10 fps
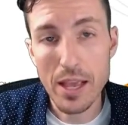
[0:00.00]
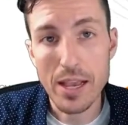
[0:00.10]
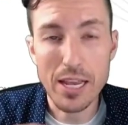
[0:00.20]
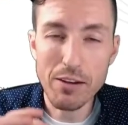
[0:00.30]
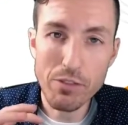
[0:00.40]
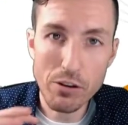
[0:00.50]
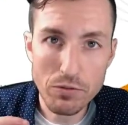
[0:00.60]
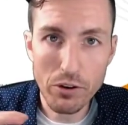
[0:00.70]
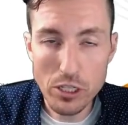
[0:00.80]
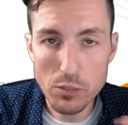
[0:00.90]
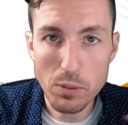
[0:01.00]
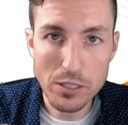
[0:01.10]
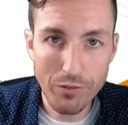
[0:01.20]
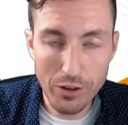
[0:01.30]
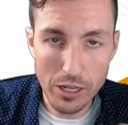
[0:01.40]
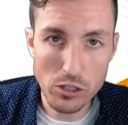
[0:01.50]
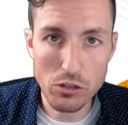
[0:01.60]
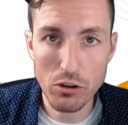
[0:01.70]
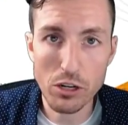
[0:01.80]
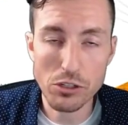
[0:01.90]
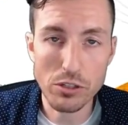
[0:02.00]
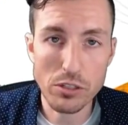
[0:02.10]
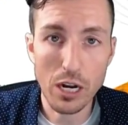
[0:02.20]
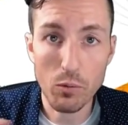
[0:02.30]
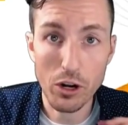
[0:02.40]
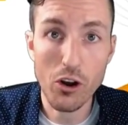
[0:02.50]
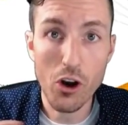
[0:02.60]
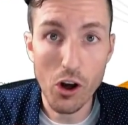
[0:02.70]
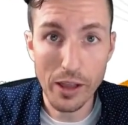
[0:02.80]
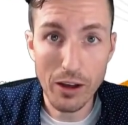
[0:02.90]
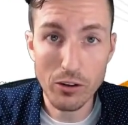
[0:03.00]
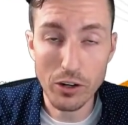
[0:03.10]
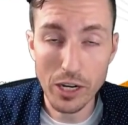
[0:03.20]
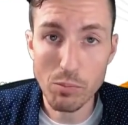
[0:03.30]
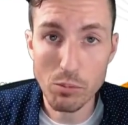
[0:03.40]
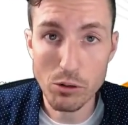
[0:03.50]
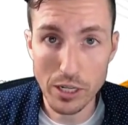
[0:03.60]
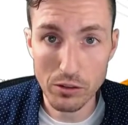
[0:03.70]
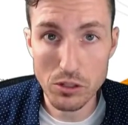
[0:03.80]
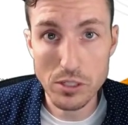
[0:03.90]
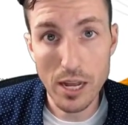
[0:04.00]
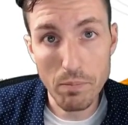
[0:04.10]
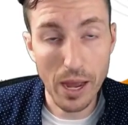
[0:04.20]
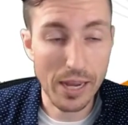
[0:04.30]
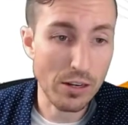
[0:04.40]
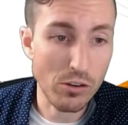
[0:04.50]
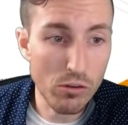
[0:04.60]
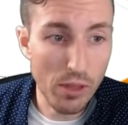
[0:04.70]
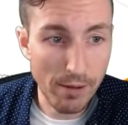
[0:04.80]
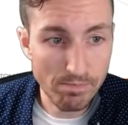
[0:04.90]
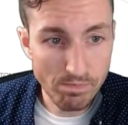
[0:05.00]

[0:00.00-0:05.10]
And if there's very specific instructions that I want to call out on any particular step, I can do that.